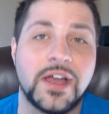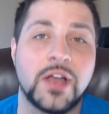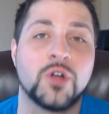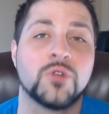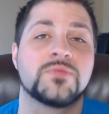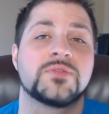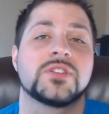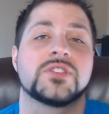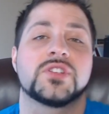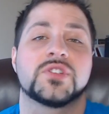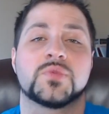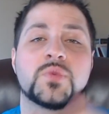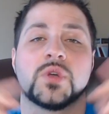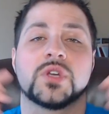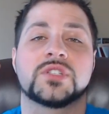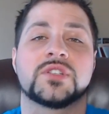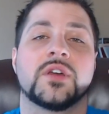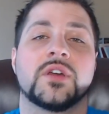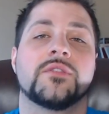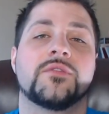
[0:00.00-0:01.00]
I hope shit just
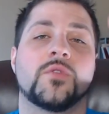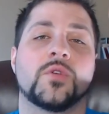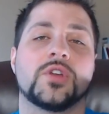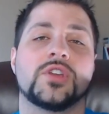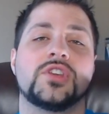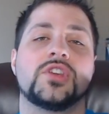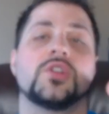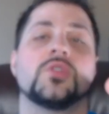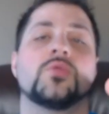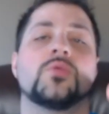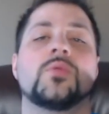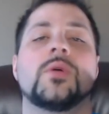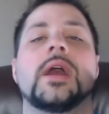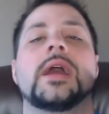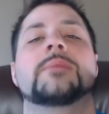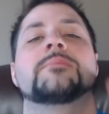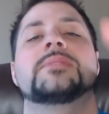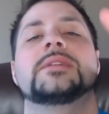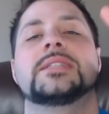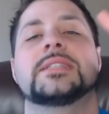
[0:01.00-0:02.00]
works for you,
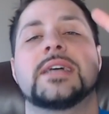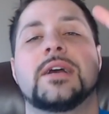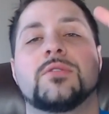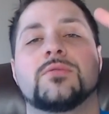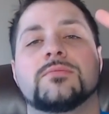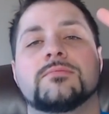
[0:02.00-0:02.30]
and peace out.